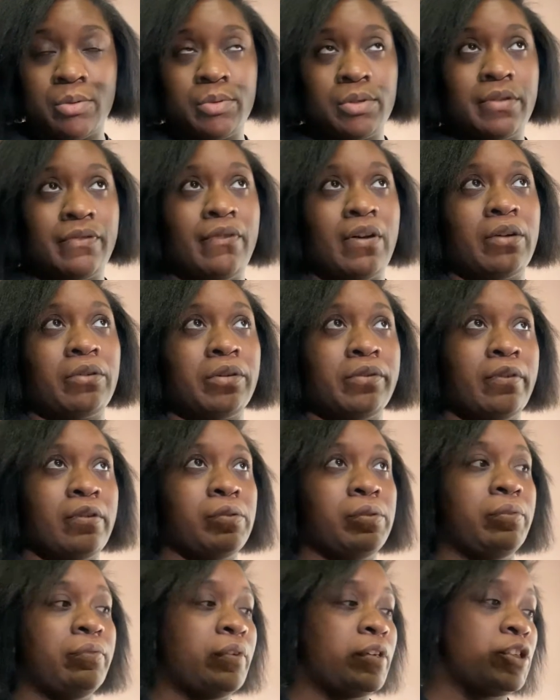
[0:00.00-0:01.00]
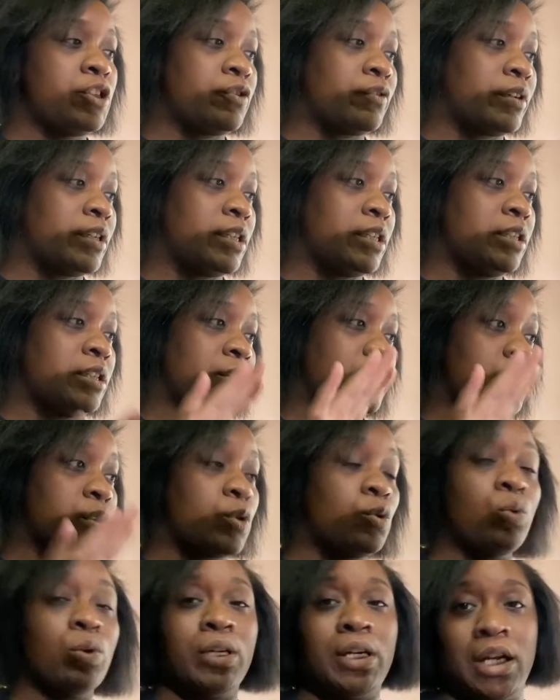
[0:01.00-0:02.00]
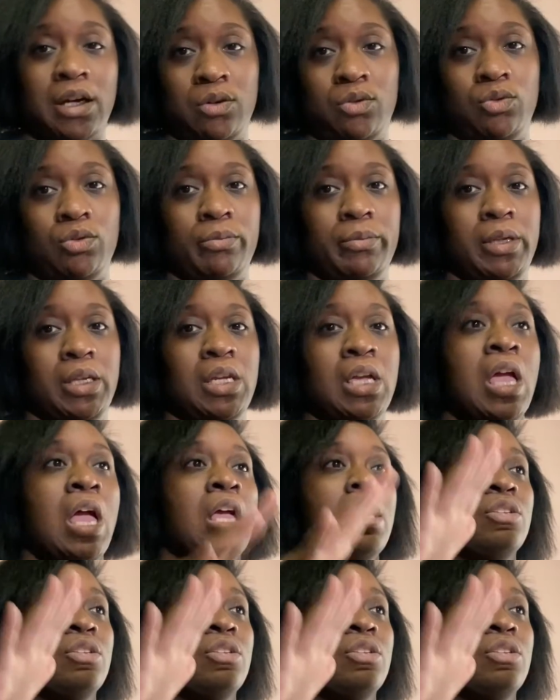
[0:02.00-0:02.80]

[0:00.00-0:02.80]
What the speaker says: It was very, very frustrating. It was going out on me.